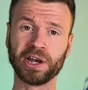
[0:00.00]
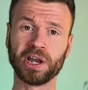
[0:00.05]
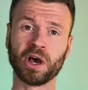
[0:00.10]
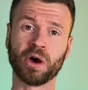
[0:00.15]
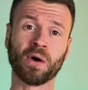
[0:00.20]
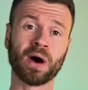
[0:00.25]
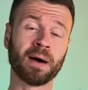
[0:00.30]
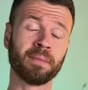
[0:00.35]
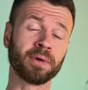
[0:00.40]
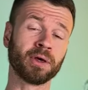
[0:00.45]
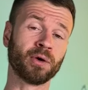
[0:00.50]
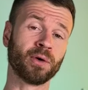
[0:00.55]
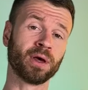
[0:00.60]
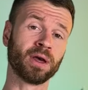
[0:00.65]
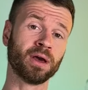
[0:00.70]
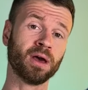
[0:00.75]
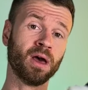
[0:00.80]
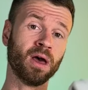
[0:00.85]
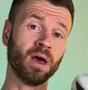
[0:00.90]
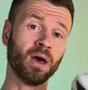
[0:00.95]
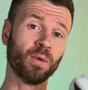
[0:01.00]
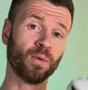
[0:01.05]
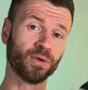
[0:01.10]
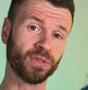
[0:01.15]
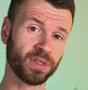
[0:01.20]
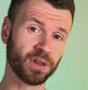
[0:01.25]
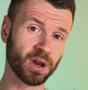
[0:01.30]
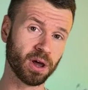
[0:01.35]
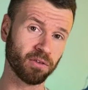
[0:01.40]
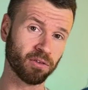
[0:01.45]
know I'm going
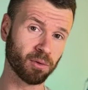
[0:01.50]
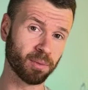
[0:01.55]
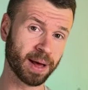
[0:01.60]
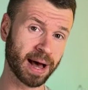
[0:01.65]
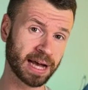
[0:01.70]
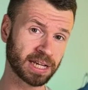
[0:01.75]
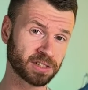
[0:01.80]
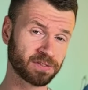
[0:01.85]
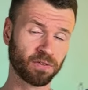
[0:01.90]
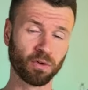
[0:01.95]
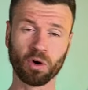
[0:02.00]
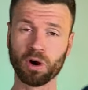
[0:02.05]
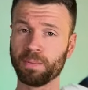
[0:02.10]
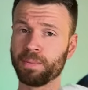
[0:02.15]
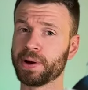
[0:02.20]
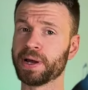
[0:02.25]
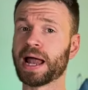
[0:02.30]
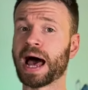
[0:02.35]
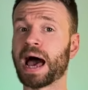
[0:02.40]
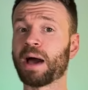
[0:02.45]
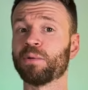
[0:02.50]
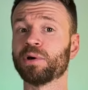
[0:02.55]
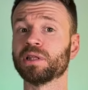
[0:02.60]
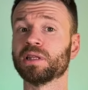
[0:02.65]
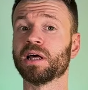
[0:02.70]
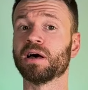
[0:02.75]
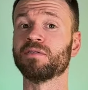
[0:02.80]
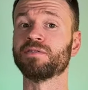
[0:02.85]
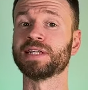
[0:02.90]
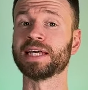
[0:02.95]
with the Novablast 4, but I would
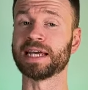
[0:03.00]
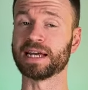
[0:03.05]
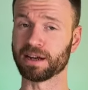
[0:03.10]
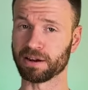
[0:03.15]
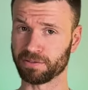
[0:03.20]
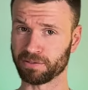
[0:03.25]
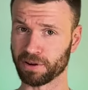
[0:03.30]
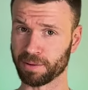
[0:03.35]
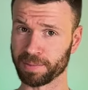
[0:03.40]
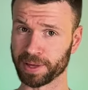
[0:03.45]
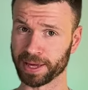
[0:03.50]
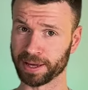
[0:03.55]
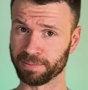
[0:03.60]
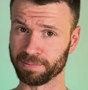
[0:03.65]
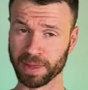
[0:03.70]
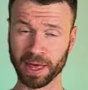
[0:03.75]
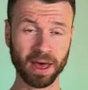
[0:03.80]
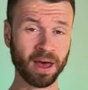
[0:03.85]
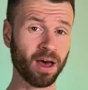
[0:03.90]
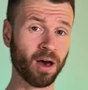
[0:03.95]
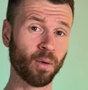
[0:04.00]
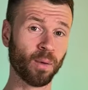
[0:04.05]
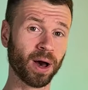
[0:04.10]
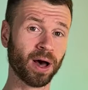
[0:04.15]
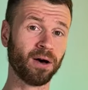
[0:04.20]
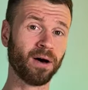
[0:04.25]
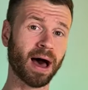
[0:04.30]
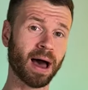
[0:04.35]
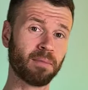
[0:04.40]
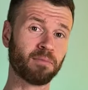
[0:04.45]
love to hear from you.
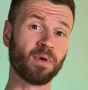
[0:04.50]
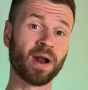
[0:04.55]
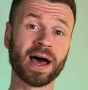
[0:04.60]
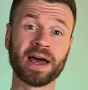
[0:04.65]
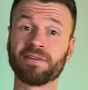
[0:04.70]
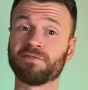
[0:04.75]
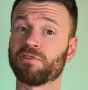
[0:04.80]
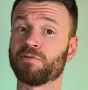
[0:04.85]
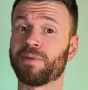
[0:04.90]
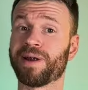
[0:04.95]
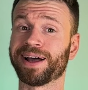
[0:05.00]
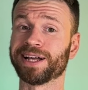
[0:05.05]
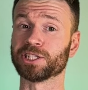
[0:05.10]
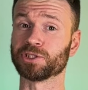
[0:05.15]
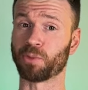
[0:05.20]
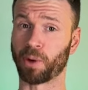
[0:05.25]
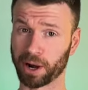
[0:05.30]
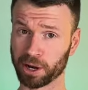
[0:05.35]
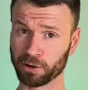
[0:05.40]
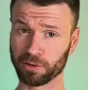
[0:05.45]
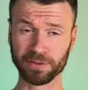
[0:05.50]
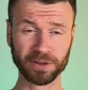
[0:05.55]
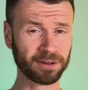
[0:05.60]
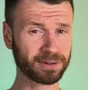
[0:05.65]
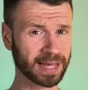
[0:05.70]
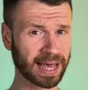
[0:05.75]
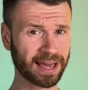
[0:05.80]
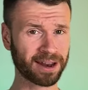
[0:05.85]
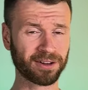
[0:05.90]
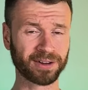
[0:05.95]
Well, I'm Ryan from Ryan's Running
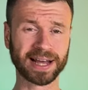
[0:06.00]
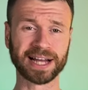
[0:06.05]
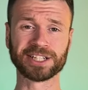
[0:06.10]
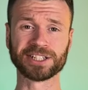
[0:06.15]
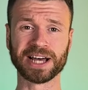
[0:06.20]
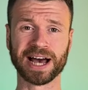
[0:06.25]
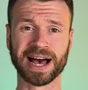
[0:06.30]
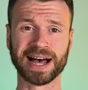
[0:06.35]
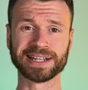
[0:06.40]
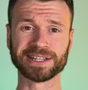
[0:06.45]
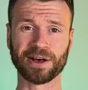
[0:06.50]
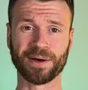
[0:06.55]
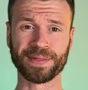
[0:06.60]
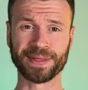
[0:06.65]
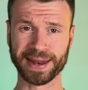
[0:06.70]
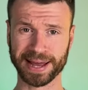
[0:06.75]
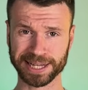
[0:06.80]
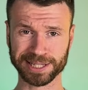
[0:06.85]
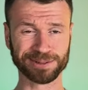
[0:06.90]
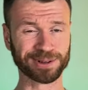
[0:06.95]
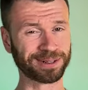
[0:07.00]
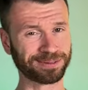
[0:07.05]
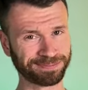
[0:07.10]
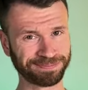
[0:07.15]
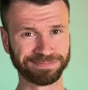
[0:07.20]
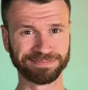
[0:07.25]
Reviews, and I'll catch you guys on the next one.